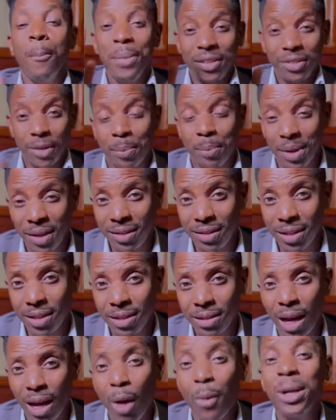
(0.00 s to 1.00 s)
Mr.
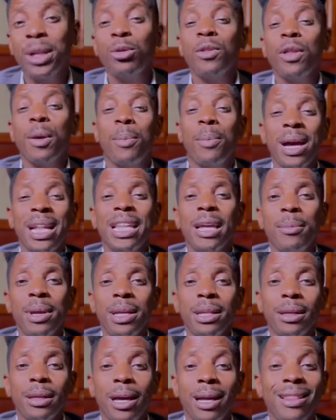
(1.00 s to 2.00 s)
President, I went to the
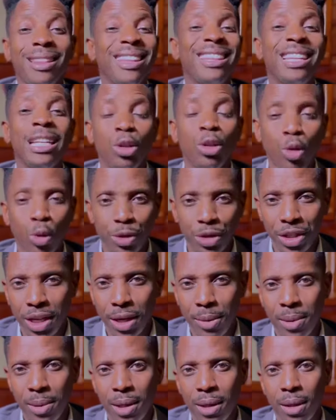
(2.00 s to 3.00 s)
parliament and they did not
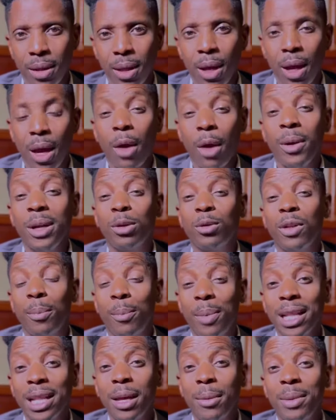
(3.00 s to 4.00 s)
hear me. I went to
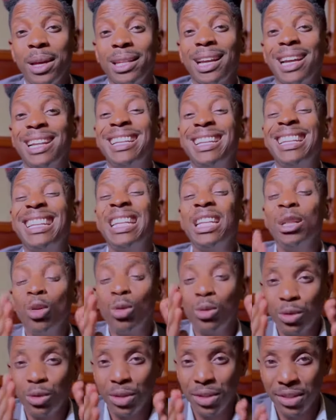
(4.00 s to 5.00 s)
the parliament and they
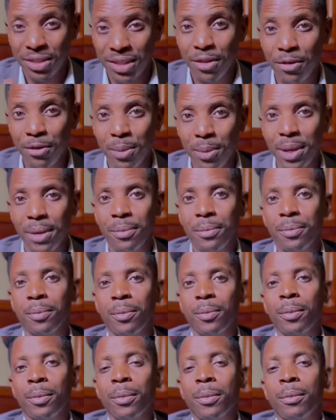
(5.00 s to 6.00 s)
did not receive me.
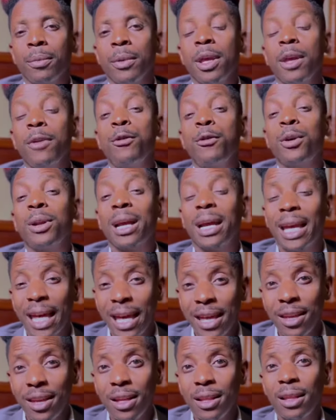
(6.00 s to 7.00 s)
If you're a
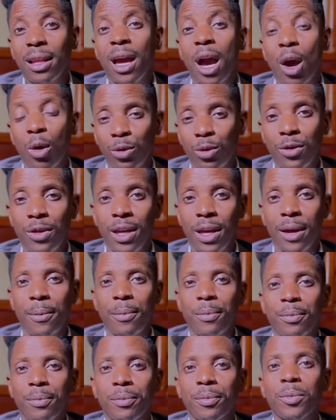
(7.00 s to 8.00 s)
Kenyan out
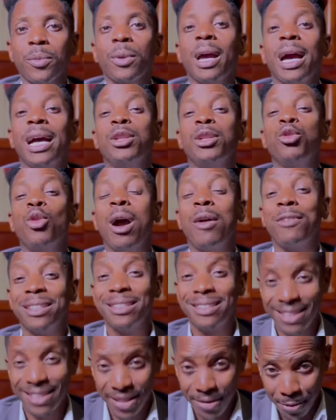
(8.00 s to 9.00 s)
there and you
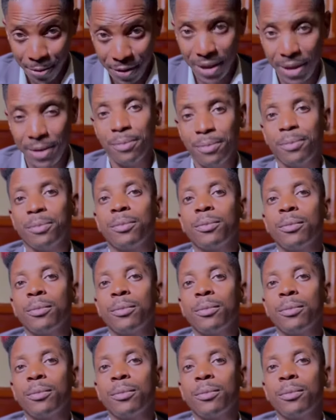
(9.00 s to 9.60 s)
have a CV,